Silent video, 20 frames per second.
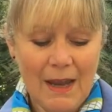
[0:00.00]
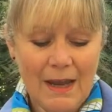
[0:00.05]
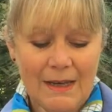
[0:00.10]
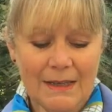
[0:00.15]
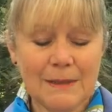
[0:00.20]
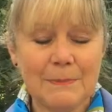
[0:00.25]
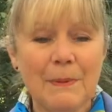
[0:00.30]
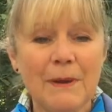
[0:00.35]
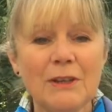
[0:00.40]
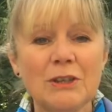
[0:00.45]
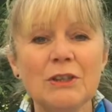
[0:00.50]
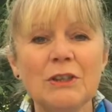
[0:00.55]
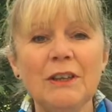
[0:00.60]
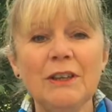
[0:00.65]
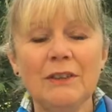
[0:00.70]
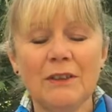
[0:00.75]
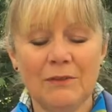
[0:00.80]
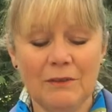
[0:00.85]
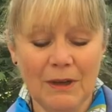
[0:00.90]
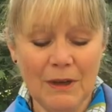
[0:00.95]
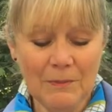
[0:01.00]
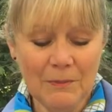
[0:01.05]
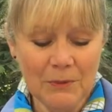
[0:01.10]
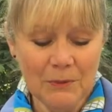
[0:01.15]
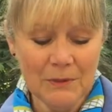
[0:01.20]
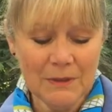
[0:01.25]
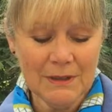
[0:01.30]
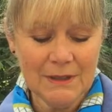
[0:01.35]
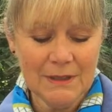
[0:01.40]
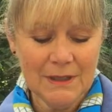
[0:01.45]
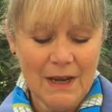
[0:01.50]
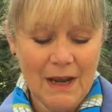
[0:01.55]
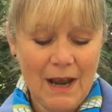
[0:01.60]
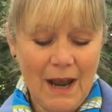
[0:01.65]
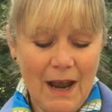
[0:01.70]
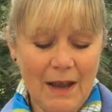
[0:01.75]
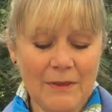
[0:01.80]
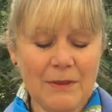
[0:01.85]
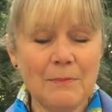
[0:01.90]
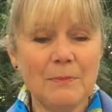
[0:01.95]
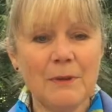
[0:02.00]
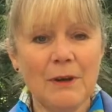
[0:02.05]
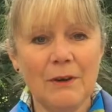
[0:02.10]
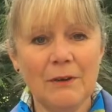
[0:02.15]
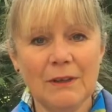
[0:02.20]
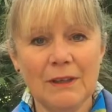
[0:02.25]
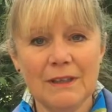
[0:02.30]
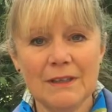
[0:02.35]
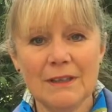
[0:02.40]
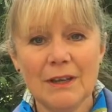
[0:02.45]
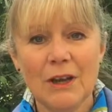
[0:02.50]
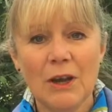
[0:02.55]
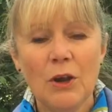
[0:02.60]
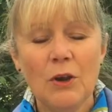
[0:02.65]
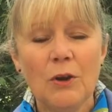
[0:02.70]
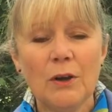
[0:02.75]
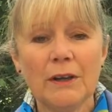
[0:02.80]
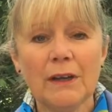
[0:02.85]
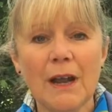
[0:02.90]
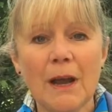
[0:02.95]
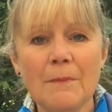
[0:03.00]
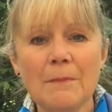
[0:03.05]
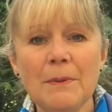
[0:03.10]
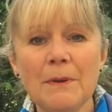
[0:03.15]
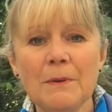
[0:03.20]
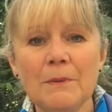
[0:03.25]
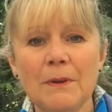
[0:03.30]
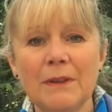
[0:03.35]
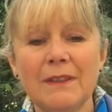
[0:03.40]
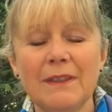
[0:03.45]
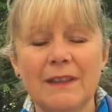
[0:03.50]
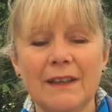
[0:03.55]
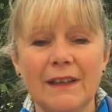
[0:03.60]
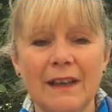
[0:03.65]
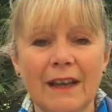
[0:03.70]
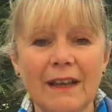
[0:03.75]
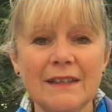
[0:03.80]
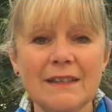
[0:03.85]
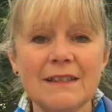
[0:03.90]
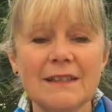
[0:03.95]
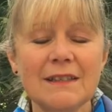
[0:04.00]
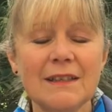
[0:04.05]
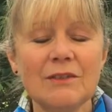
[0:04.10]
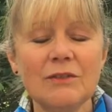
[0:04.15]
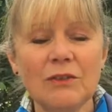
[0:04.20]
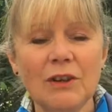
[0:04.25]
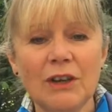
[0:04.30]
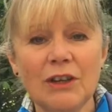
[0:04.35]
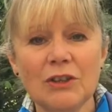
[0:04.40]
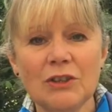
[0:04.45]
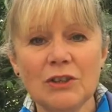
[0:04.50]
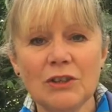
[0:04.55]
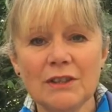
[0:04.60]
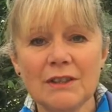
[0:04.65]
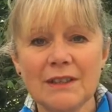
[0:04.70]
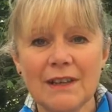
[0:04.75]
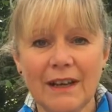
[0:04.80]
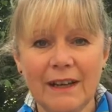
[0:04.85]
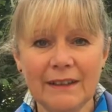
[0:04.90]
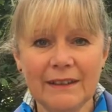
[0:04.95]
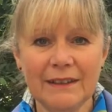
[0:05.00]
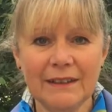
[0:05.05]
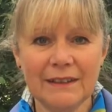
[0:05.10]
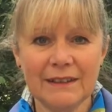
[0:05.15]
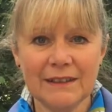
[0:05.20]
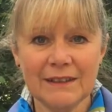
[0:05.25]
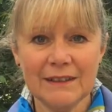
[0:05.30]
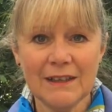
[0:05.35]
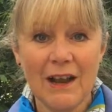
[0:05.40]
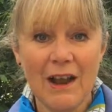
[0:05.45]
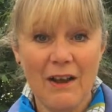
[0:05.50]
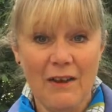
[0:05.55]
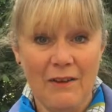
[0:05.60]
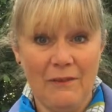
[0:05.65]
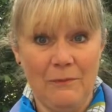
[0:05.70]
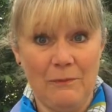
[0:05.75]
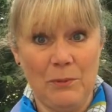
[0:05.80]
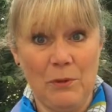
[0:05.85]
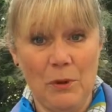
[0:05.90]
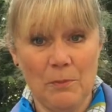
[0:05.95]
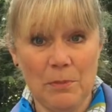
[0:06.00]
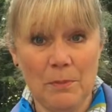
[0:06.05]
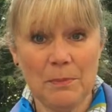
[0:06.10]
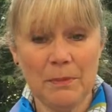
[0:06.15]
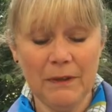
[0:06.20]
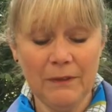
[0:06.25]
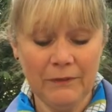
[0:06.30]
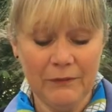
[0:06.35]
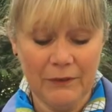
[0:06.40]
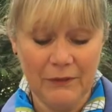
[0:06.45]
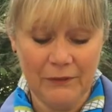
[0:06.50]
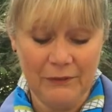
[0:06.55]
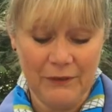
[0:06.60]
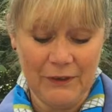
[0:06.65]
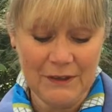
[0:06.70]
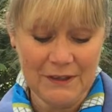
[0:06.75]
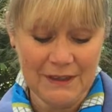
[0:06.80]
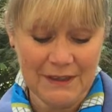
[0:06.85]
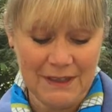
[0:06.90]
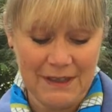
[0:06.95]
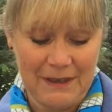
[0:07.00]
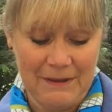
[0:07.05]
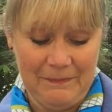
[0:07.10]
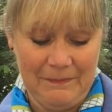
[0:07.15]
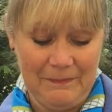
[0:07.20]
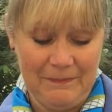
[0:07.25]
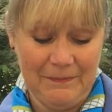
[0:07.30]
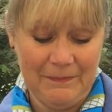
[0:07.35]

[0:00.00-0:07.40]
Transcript: especially the Rainbows and the Brownies who are camping with the guides, rangers and leaders probably for the first time.